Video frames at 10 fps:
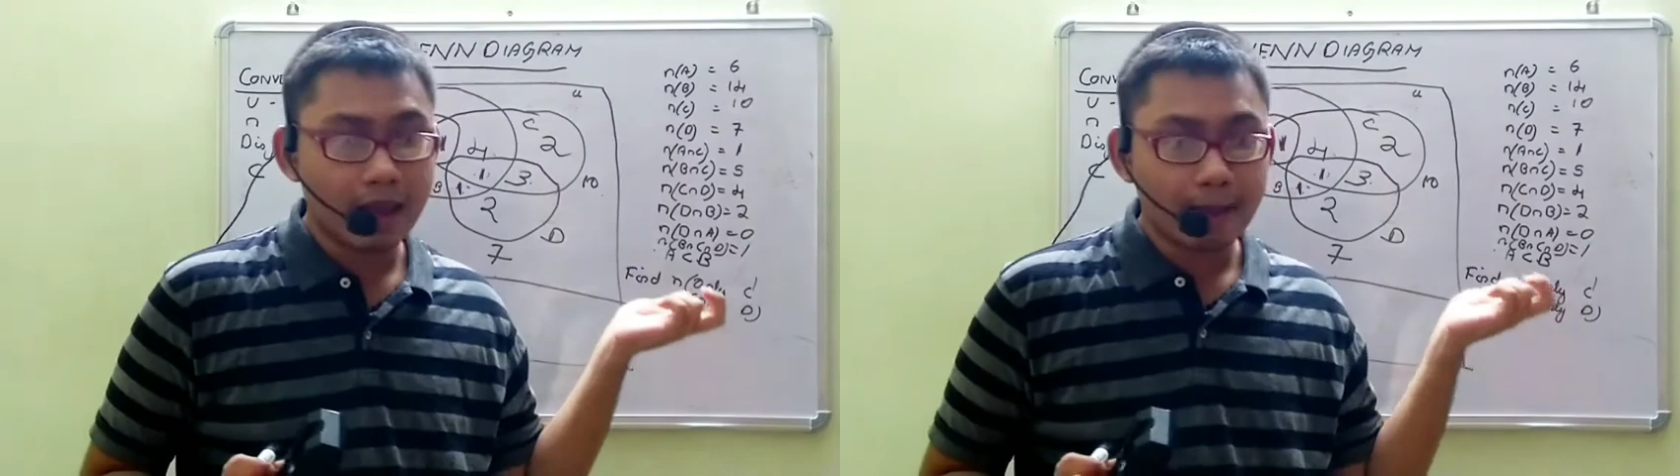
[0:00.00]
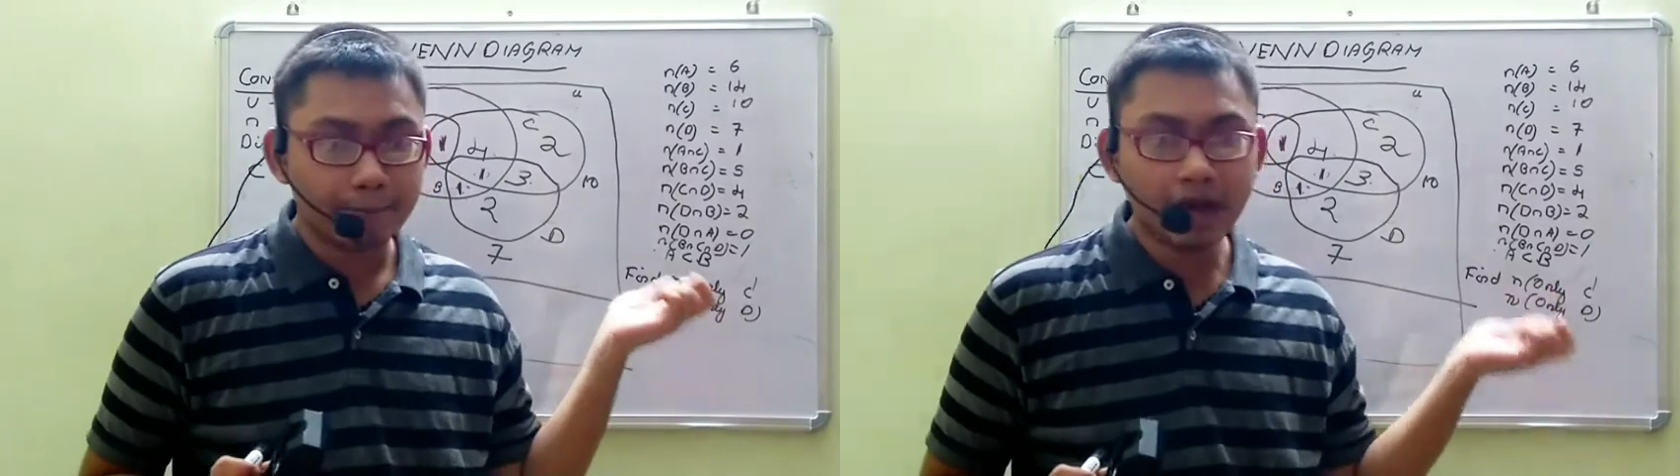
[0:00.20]

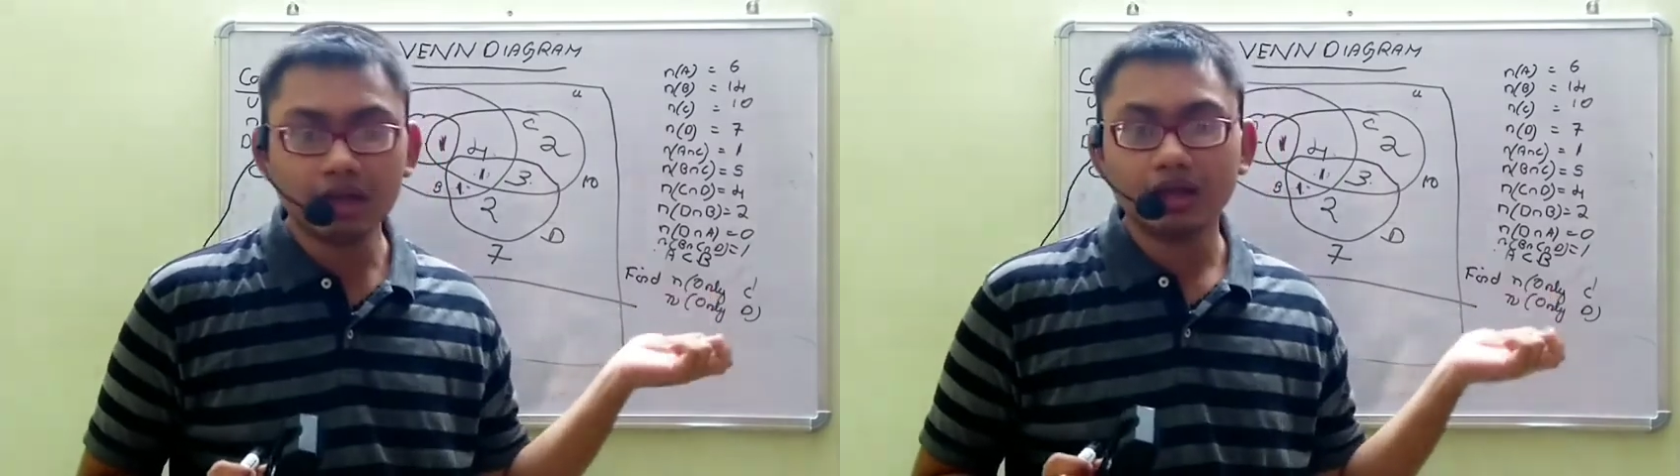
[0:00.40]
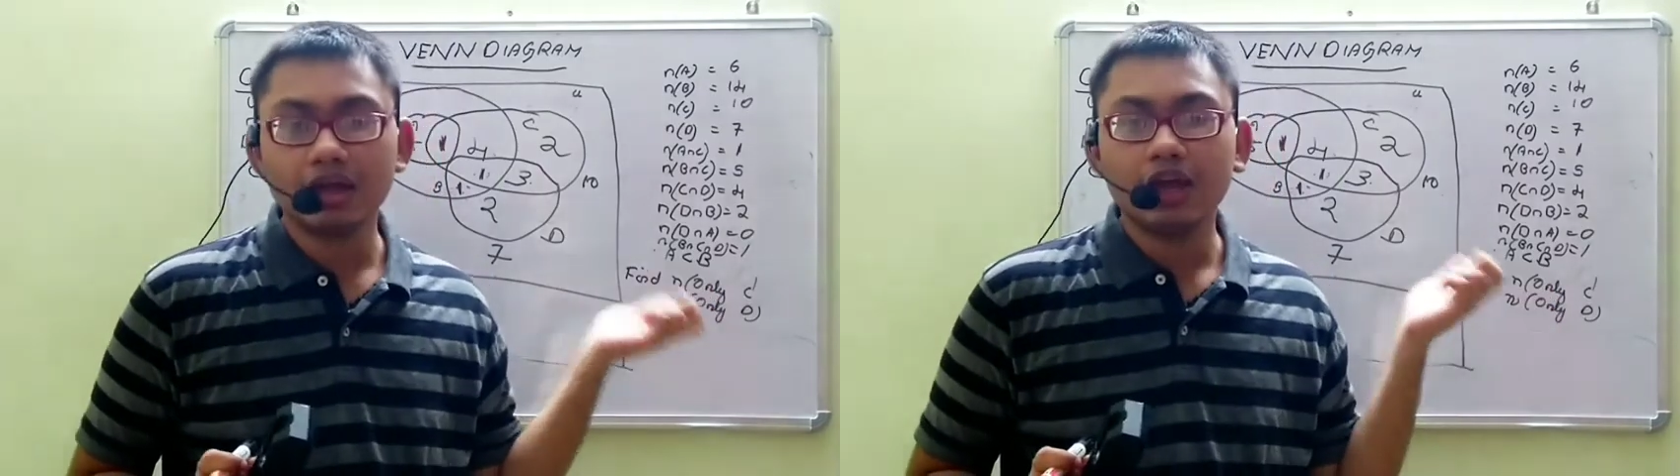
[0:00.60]

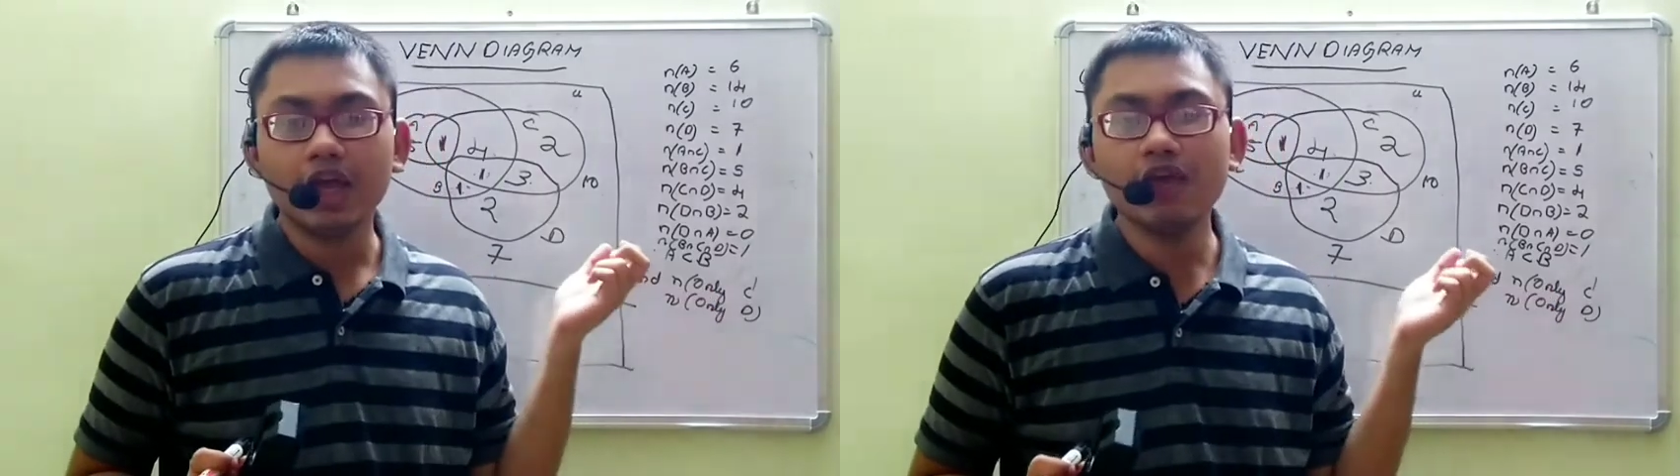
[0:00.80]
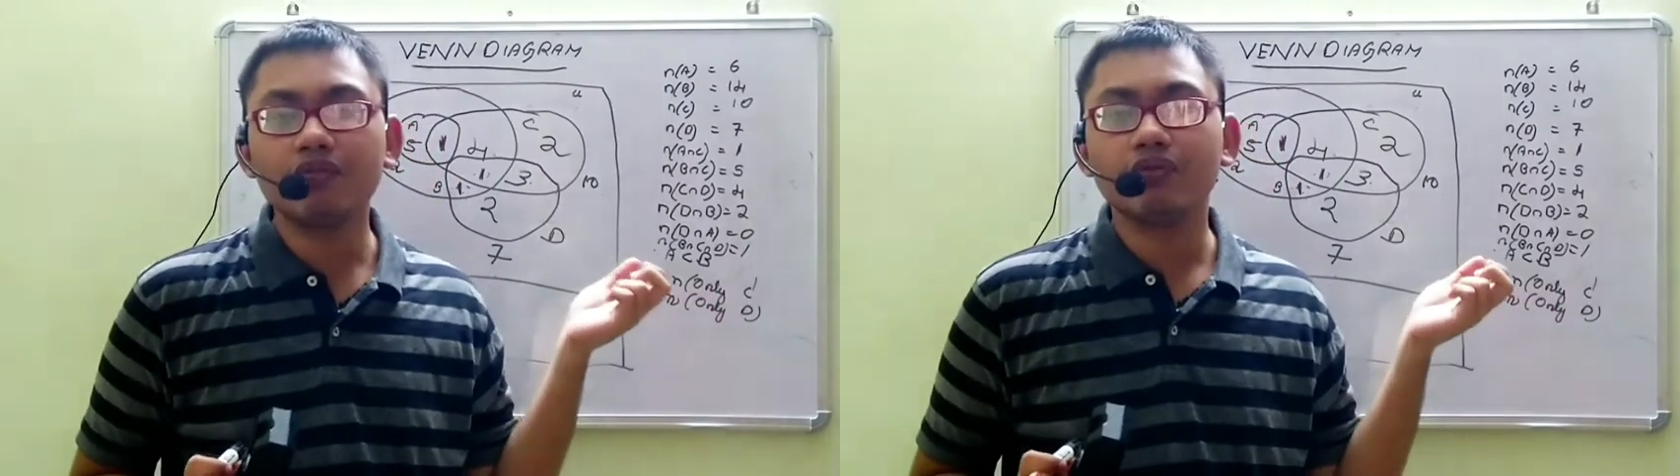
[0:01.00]
But
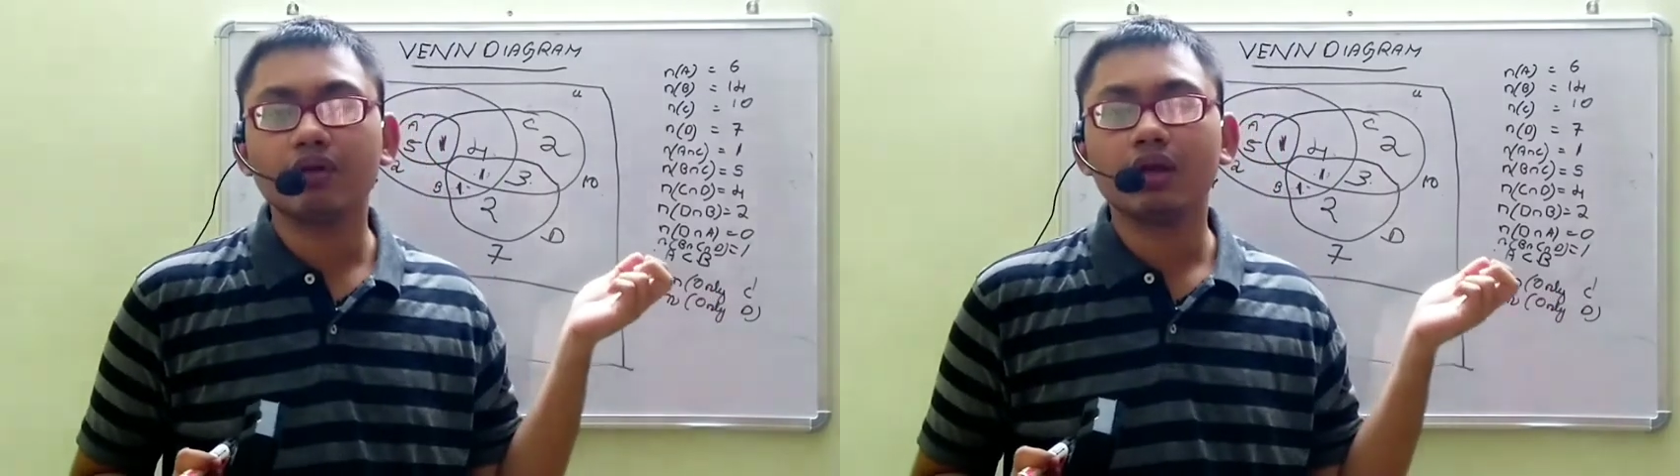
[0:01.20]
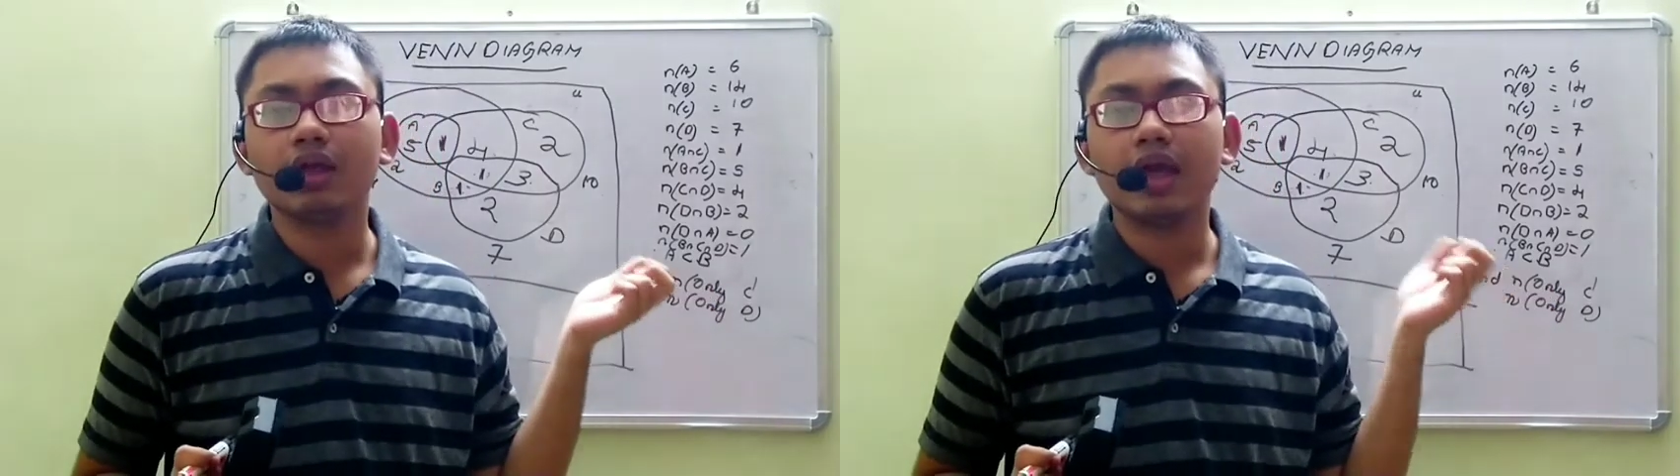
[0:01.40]
if
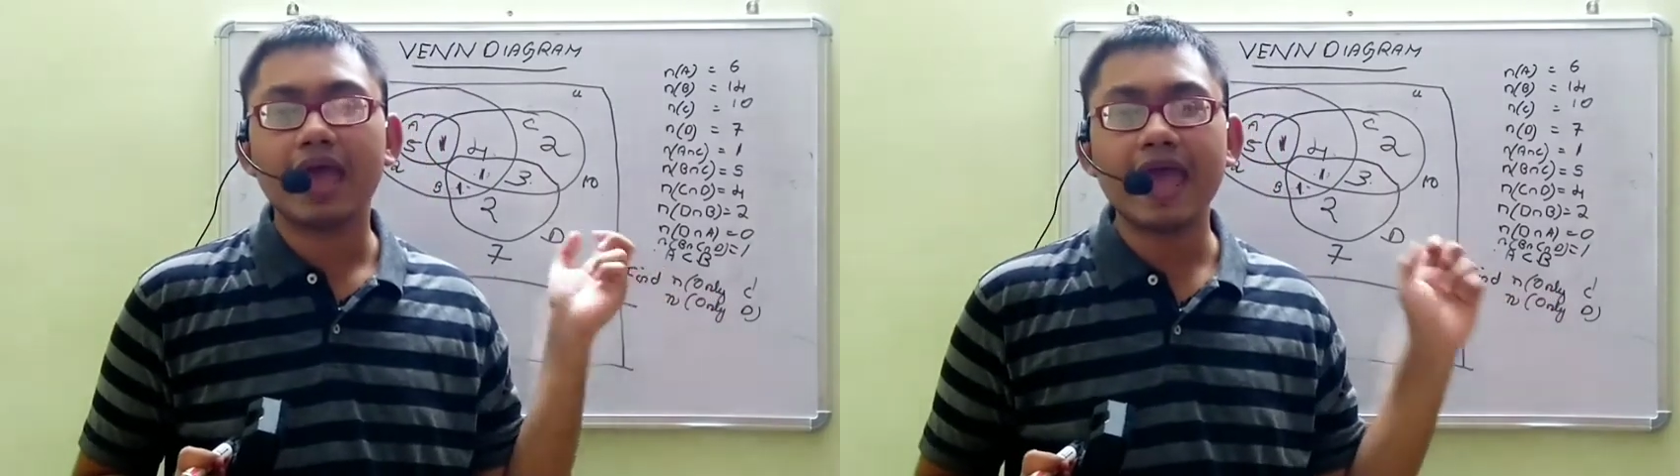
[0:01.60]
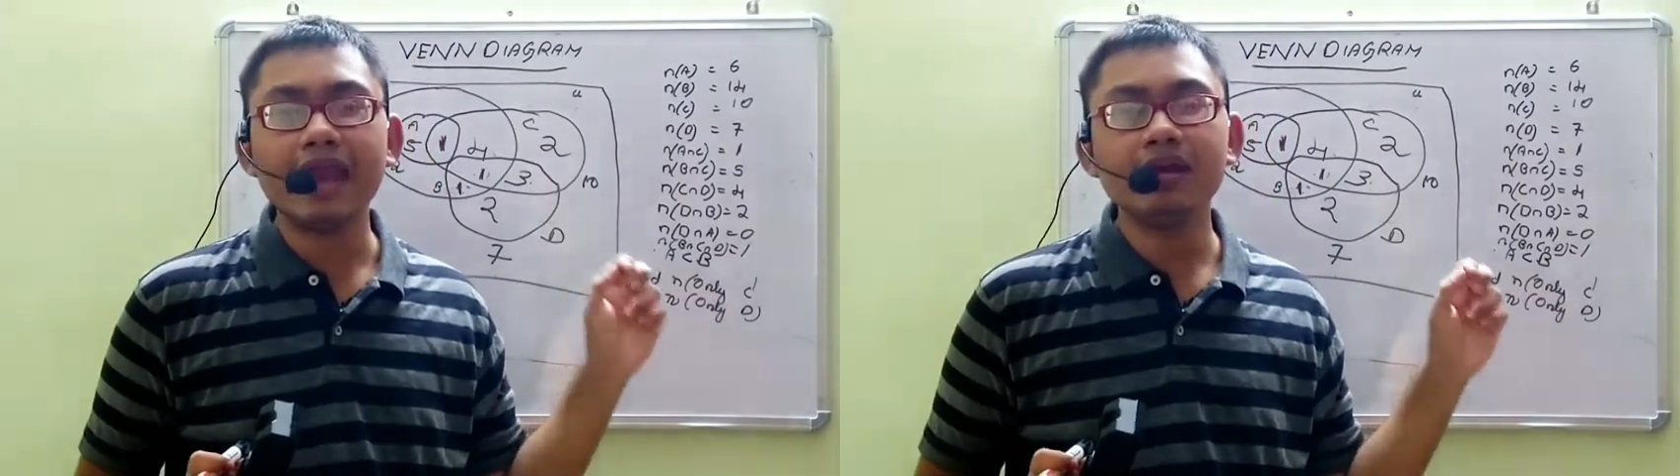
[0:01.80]

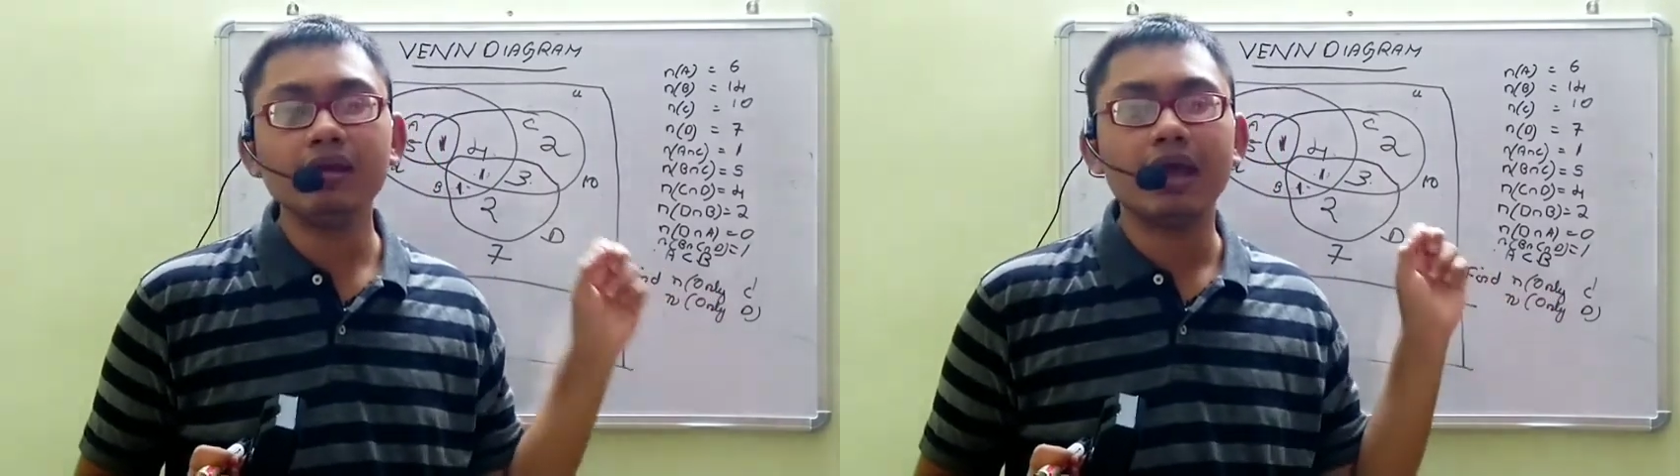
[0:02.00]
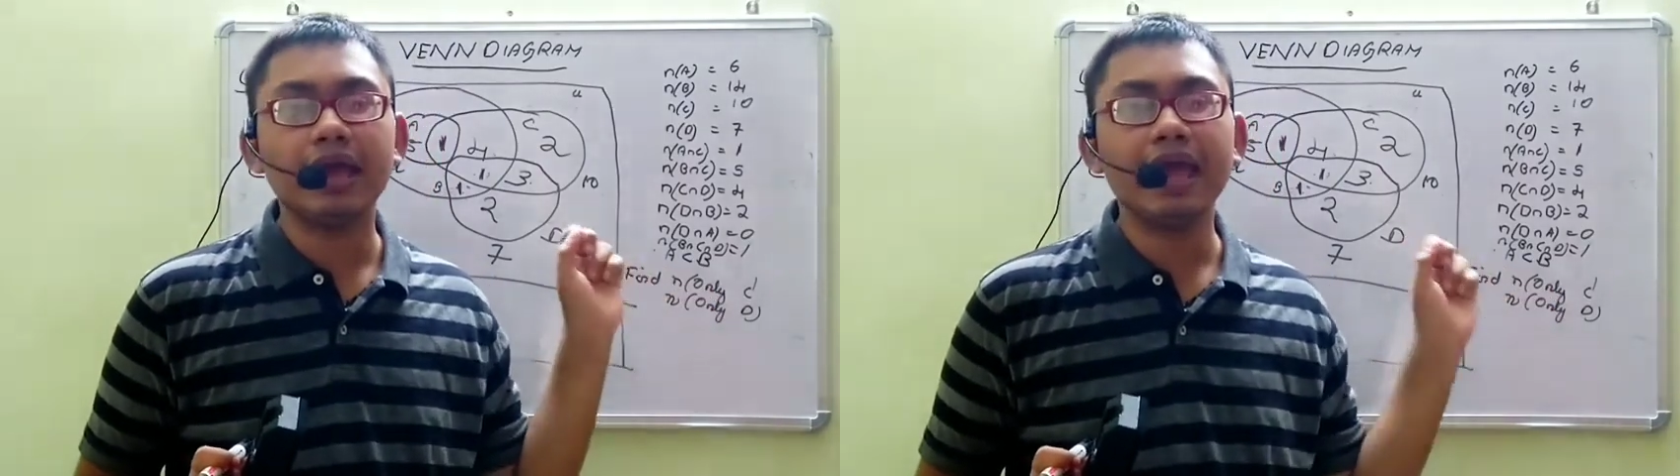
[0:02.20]
n
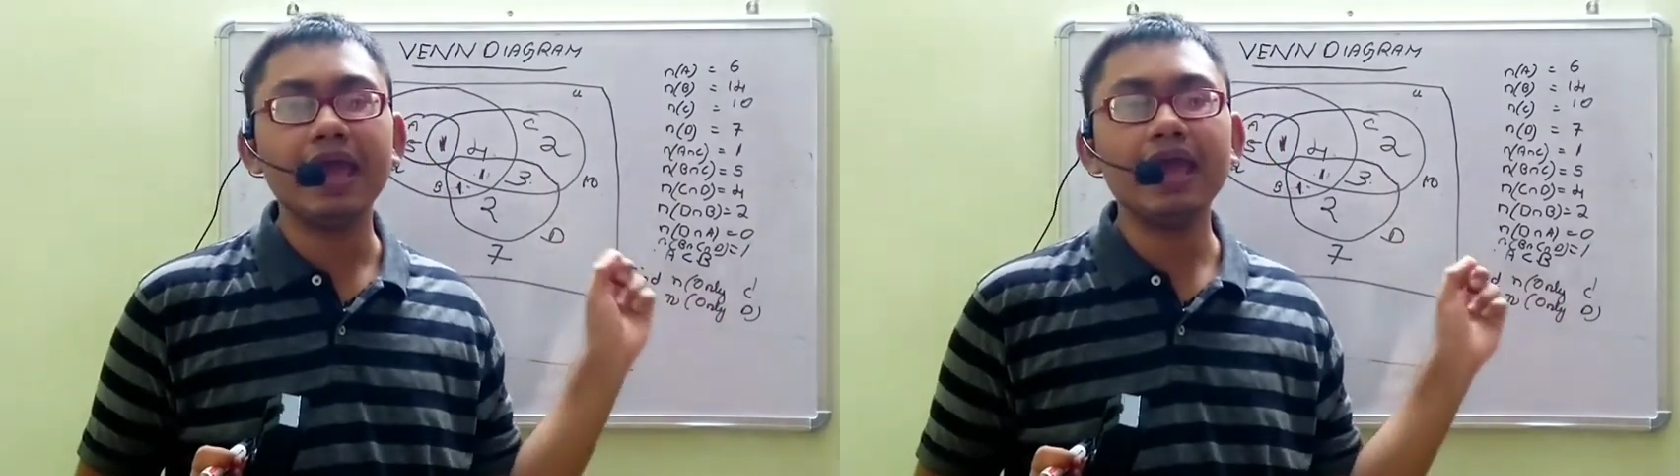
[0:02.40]
A